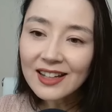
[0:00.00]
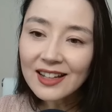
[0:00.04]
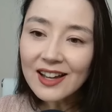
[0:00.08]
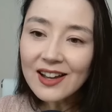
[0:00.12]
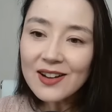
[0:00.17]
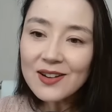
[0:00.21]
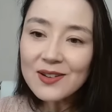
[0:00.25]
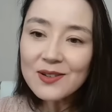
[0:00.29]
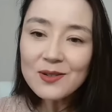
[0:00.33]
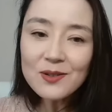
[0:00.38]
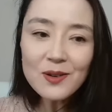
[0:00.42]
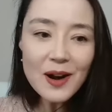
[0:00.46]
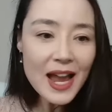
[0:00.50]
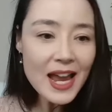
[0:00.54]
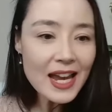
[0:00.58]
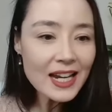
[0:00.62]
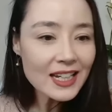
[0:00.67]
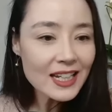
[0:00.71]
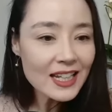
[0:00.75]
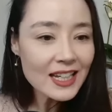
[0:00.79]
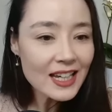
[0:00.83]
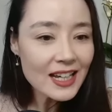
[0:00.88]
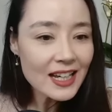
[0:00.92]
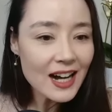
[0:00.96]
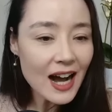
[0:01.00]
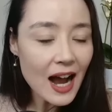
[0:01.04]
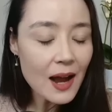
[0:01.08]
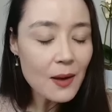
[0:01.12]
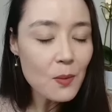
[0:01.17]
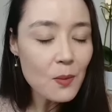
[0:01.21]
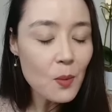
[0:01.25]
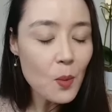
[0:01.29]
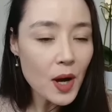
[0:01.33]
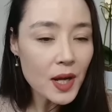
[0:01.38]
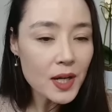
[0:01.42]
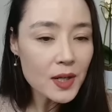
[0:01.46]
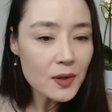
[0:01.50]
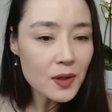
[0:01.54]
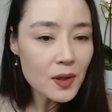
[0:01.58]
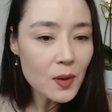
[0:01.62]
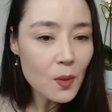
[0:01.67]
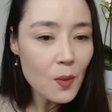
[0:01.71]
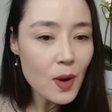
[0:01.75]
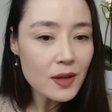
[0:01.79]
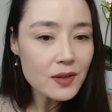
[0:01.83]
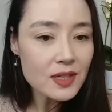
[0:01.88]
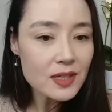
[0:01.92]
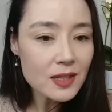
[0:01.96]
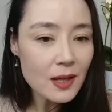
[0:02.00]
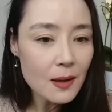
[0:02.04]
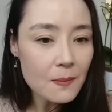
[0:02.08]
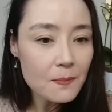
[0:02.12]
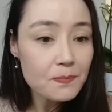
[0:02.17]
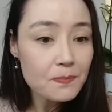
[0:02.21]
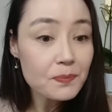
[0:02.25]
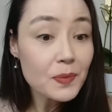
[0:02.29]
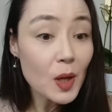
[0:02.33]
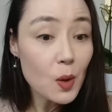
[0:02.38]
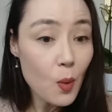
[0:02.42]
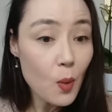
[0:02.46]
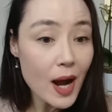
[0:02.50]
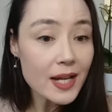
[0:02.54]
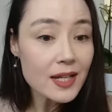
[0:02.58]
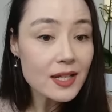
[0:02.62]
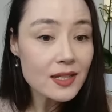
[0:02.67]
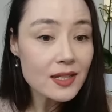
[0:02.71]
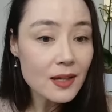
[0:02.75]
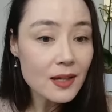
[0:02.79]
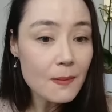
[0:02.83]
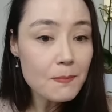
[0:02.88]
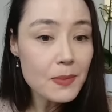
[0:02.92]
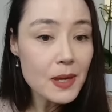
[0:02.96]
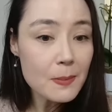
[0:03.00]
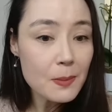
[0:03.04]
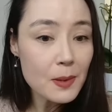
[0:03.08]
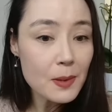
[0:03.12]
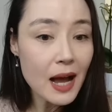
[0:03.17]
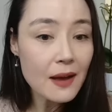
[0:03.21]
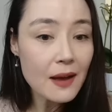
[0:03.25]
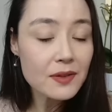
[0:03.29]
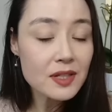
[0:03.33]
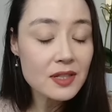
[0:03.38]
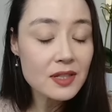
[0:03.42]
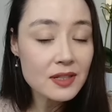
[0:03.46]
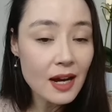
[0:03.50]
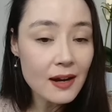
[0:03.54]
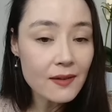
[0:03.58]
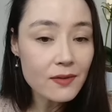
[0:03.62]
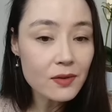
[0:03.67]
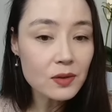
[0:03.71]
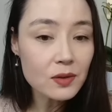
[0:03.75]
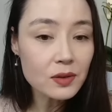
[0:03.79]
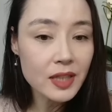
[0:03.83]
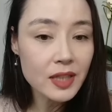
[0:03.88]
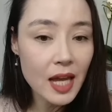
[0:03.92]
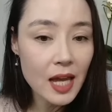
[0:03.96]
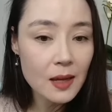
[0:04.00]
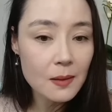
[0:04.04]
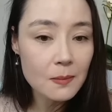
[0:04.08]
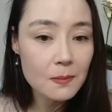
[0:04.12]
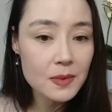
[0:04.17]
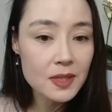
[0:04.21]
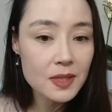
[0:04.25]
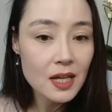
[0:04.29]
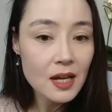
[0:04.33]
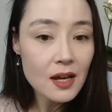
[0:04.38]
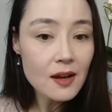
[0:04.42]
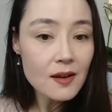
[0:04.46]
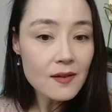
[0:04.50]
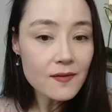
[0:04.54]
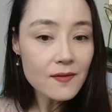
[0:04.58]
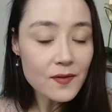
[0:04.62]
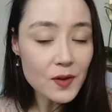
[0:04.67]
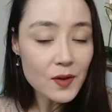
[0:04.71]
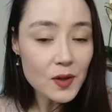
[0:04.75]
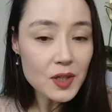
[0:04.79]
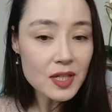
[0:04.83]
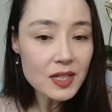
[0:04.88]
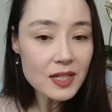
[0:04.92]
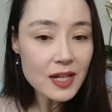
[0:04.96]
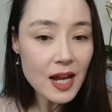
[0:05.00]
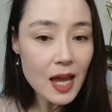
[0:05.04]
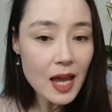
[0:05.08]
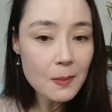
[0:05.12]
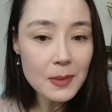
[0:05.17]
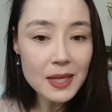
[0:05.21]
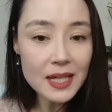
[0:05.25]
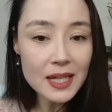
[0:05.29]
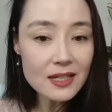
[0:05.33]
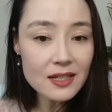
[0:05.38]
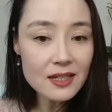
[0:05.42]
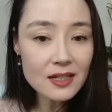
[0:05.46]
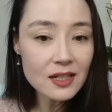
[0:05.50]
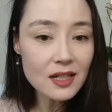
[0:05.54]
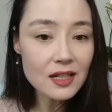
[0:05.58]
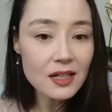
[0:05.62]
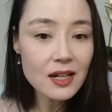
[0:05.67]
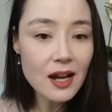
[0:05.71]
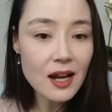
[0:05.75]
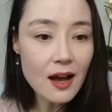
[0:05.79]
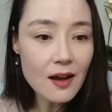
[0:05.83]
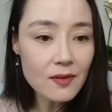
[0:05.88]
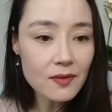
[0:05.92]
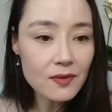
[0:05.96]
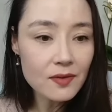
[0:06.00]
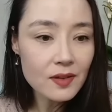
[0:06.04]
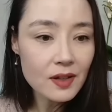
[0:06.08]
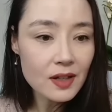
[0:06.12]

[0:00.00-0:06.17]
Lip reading: Rainia, I'm wondering why some people have several names. First name isn't enough?